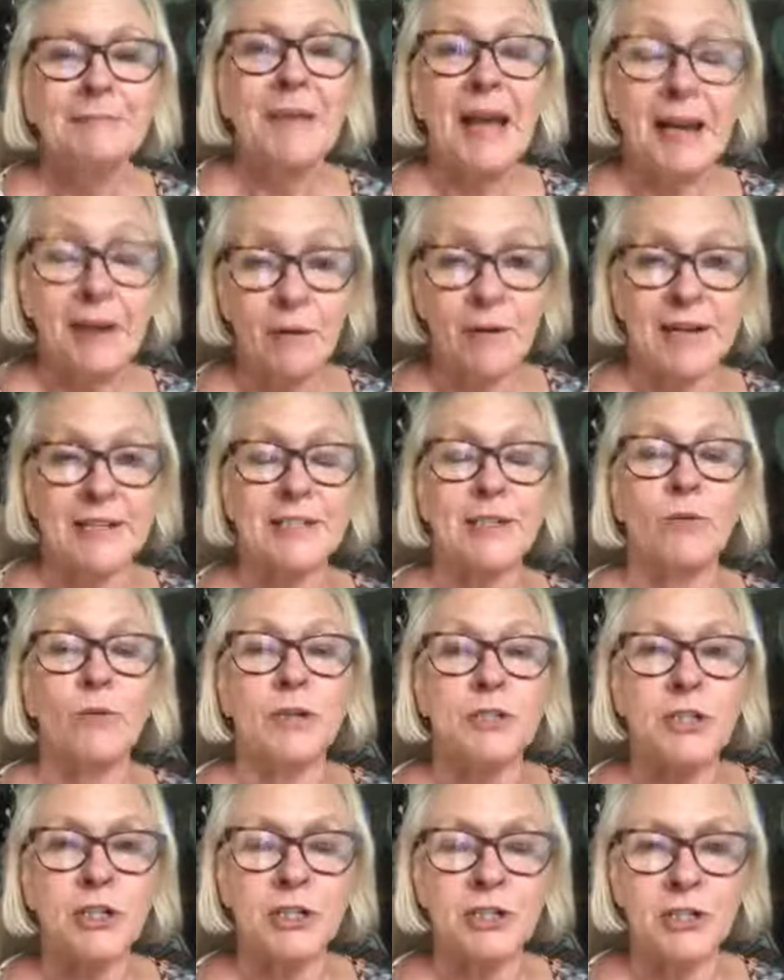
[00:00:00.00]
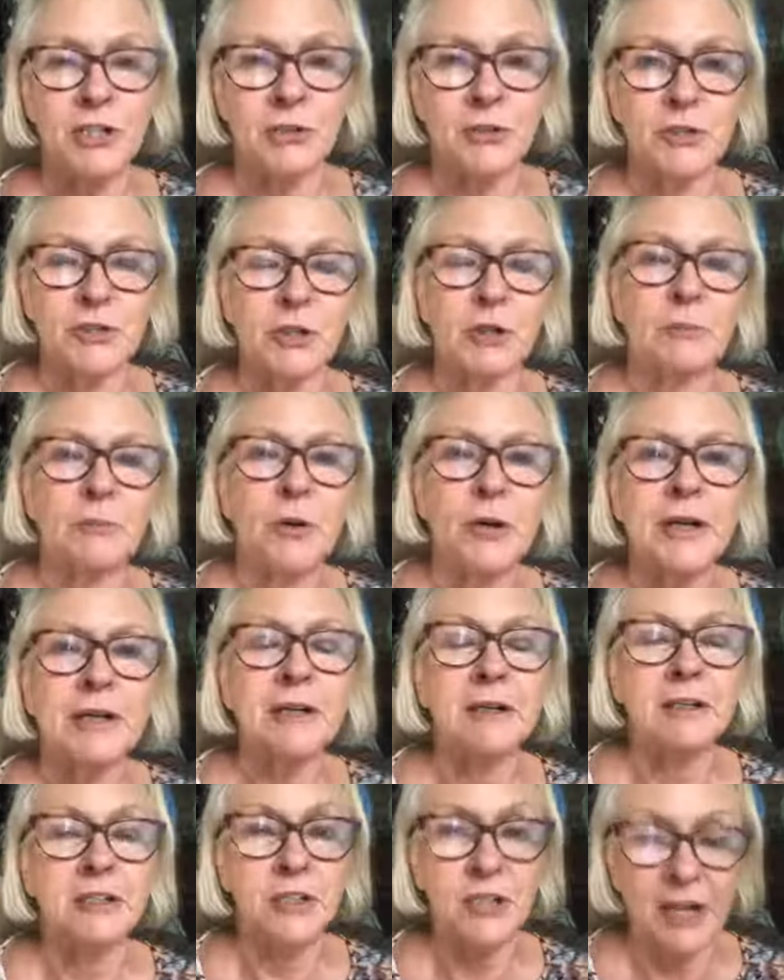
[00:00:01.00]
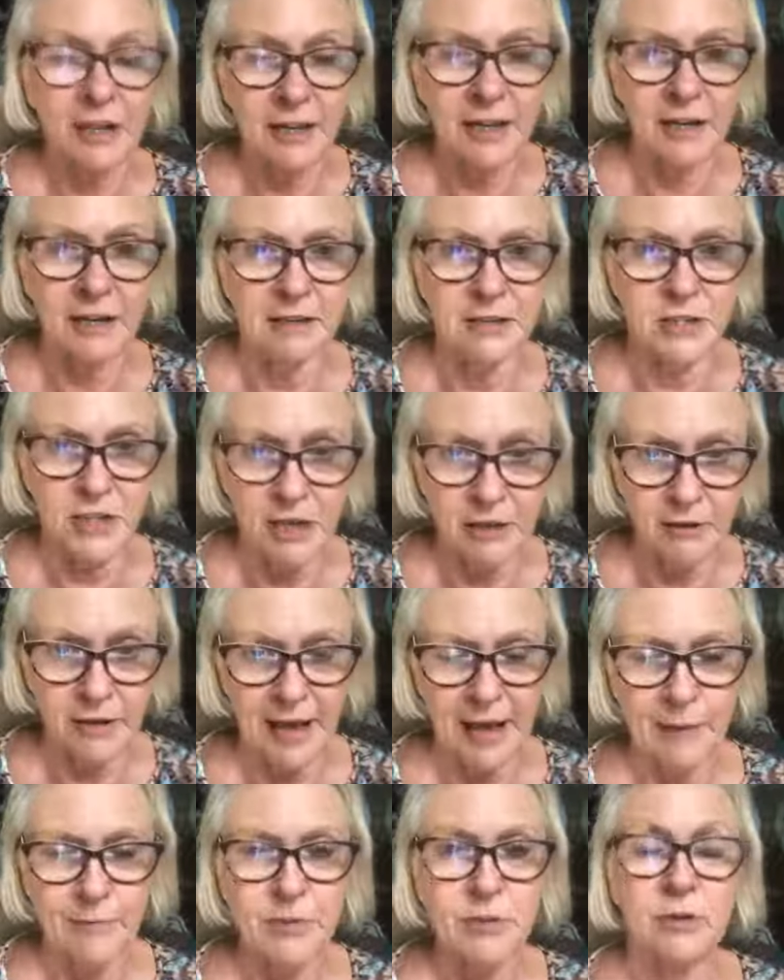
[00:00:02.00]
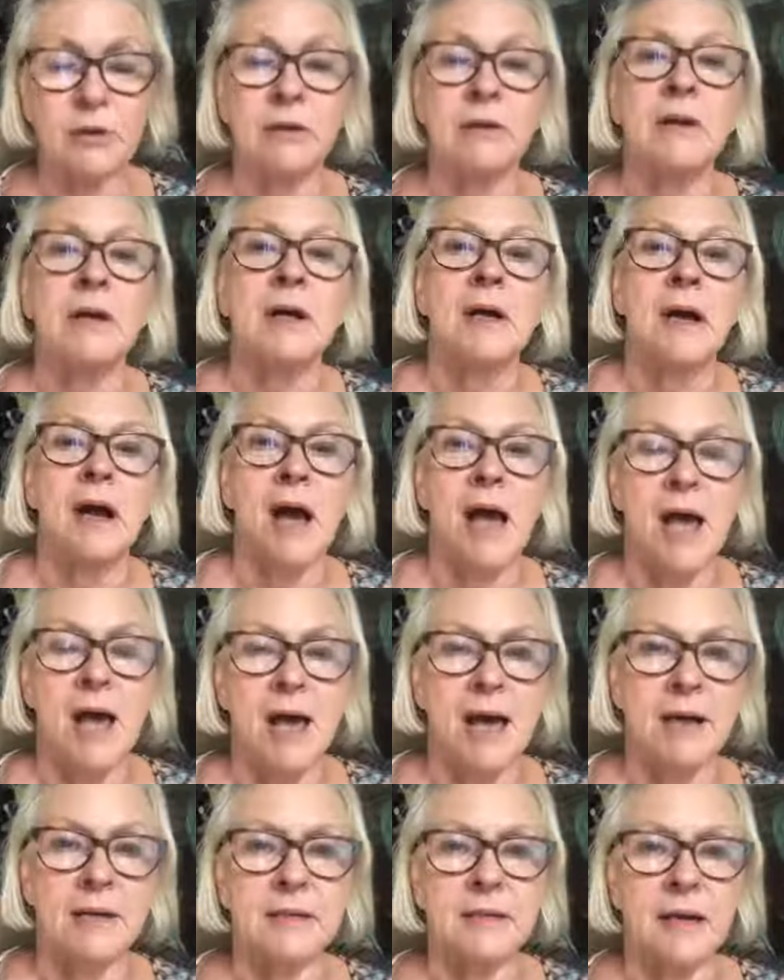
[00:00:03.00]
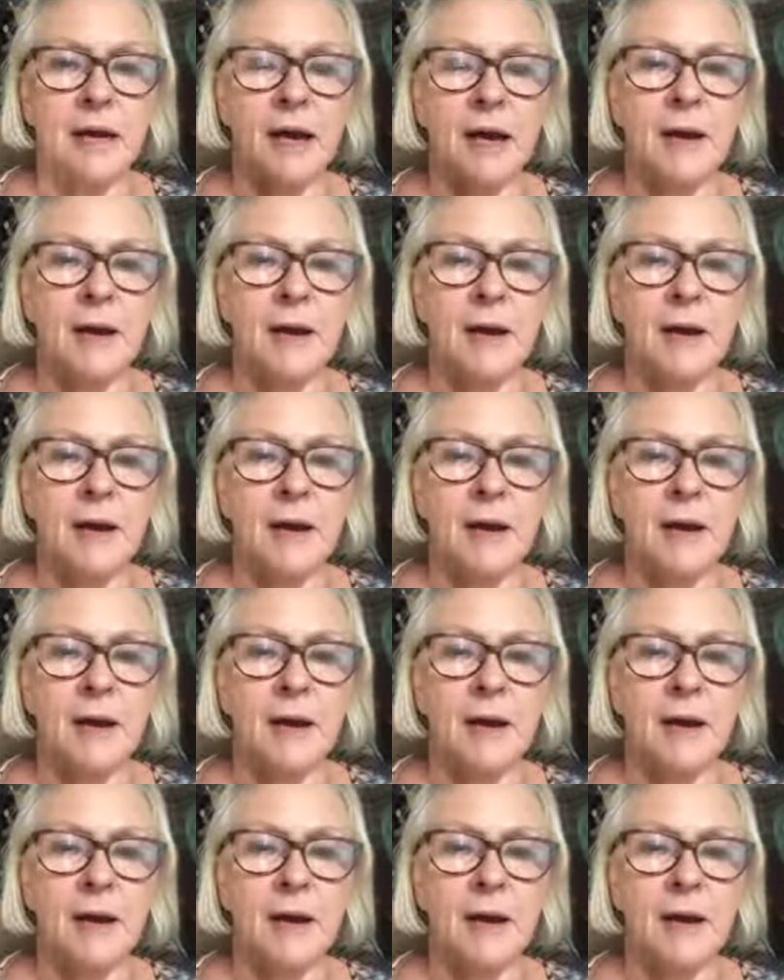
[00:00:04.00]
Anyway, so what you can do is you can put it in a gel capsule and